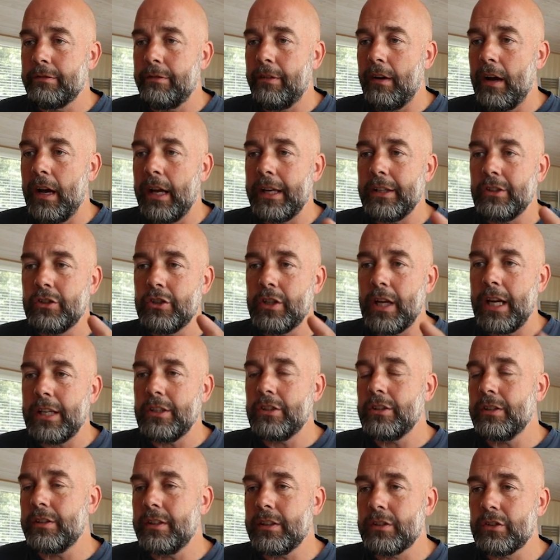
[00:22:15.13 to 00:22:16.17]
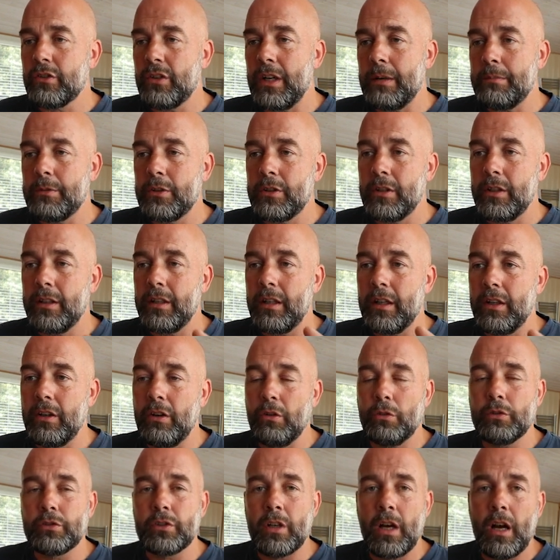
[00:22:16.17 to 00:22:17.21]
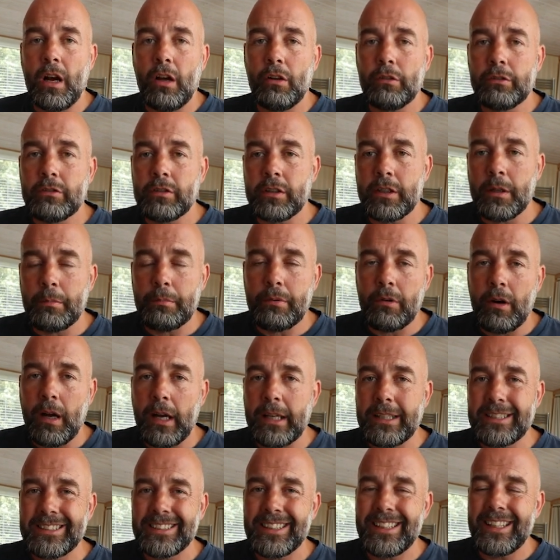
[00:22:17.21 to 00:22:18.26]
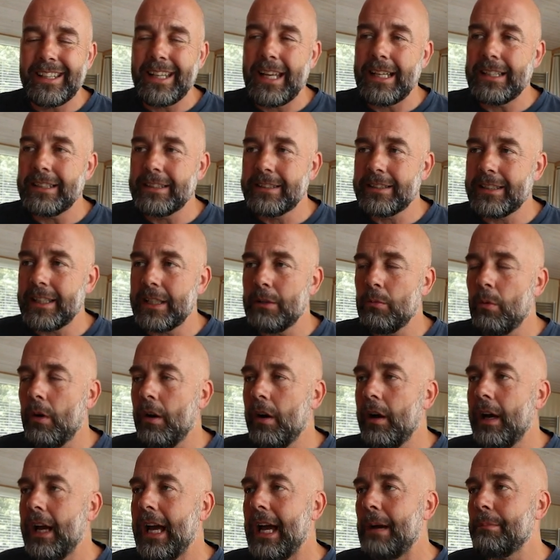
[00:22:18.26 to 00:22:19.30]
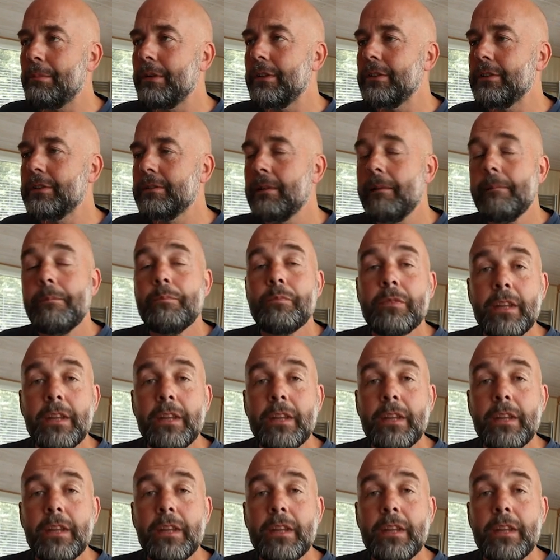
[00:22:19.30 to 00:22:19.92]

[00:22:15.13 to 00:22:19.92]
fine change your description and also alter your price and then see what happens